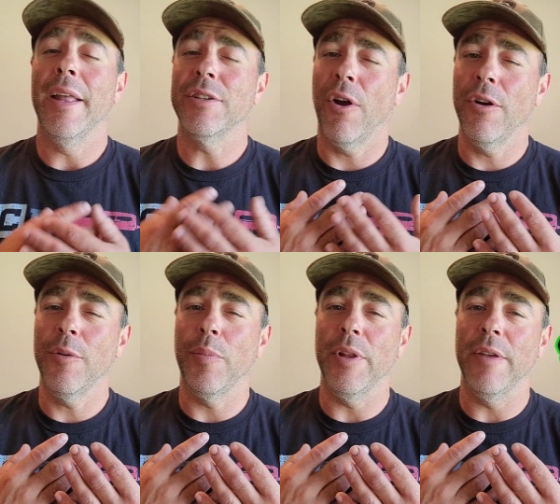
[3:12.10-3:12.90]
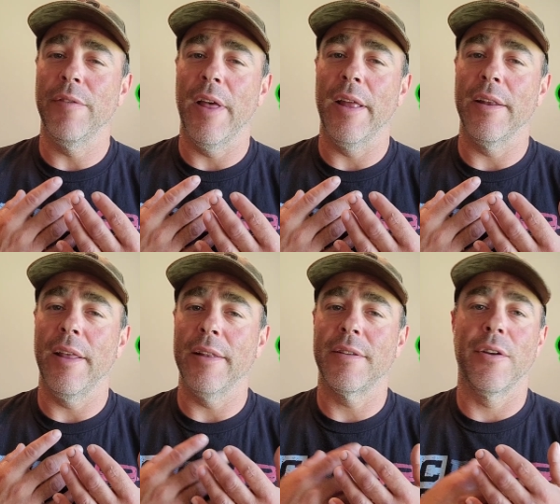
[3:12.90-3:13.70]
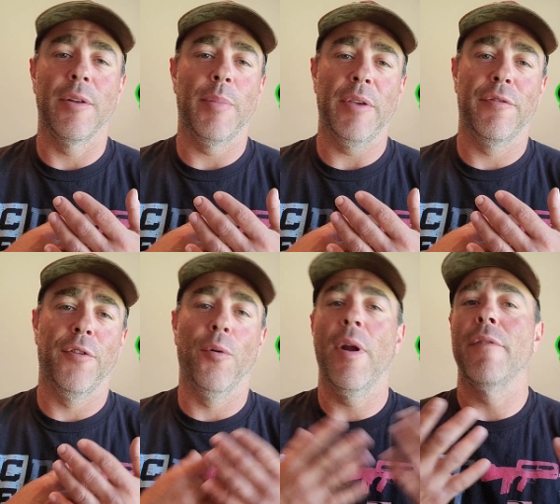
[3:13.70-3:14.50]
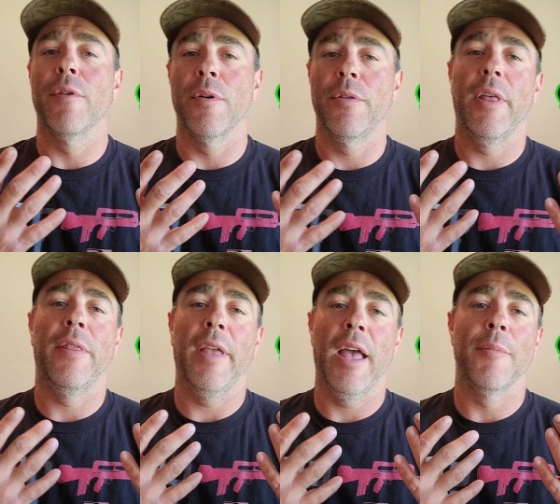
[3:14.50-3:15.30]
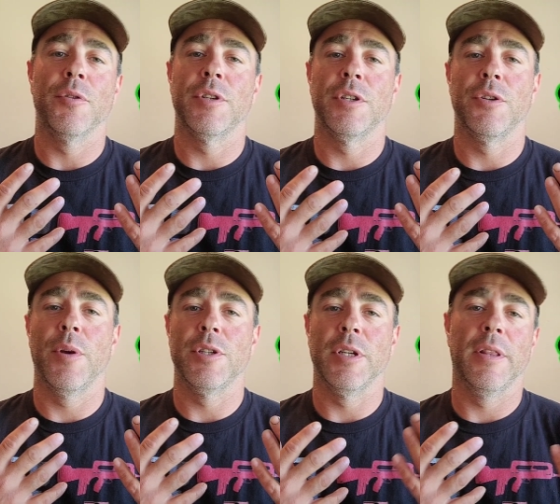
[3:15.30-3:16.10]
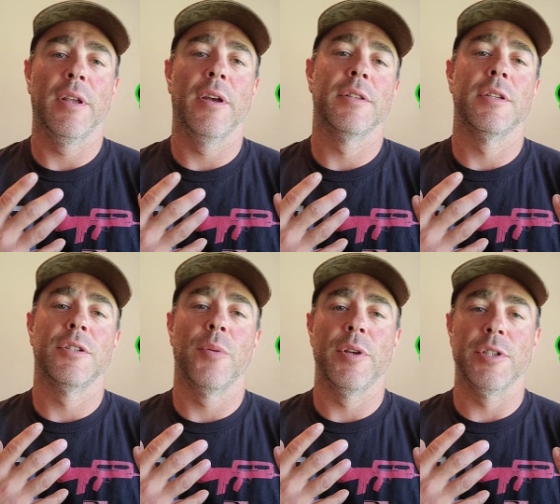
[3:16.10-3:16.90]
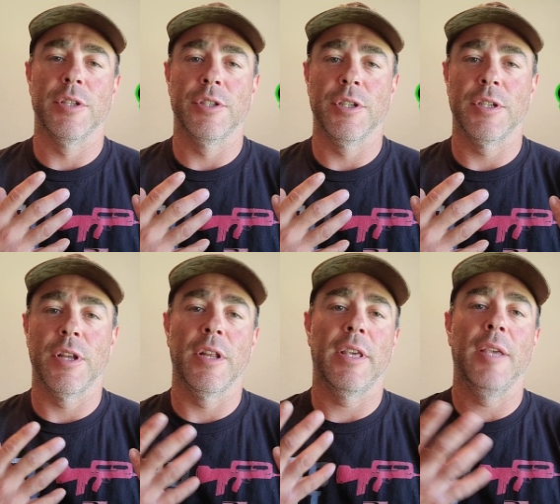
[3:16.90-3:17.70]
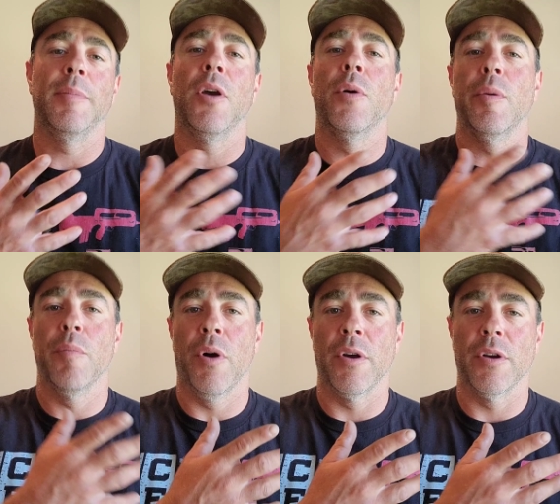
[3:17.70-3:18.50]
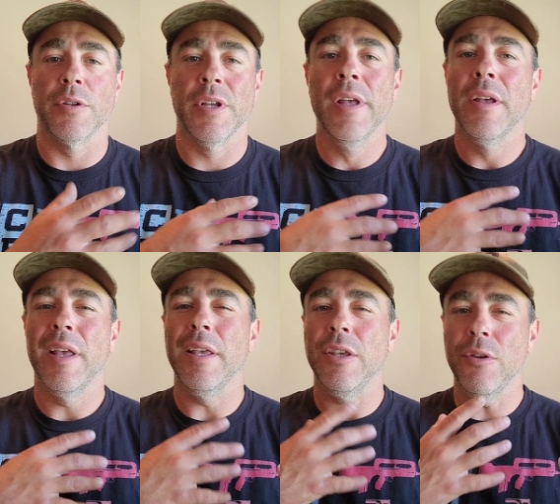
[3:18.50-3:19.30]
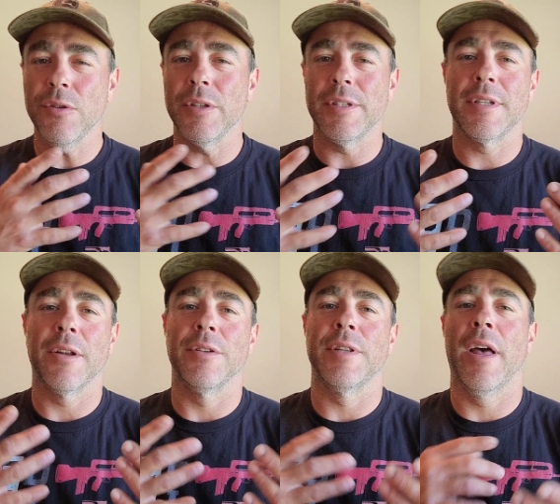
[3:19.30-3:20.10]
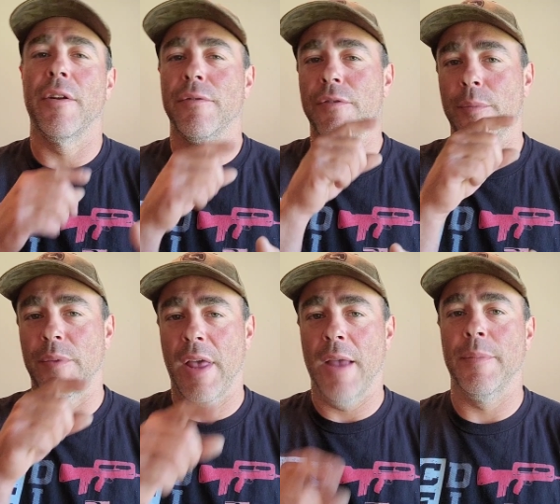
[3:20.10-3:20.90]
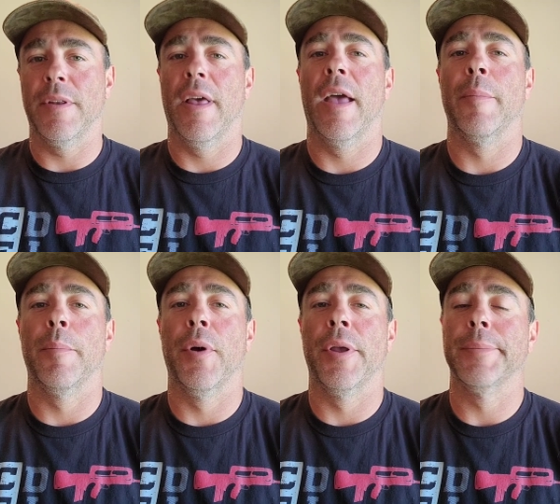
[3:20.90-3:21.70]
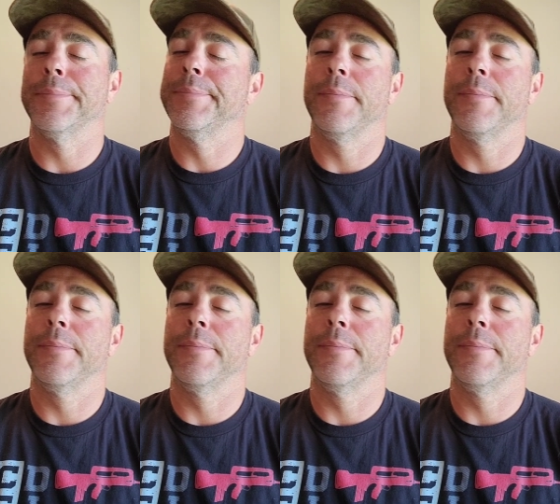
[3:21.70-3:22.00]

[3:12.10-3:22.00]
It's hard to believe that it's going to be forever that the ammo situation and the gun situation is just going to keep going bonkers. It usually settles down from time to time, but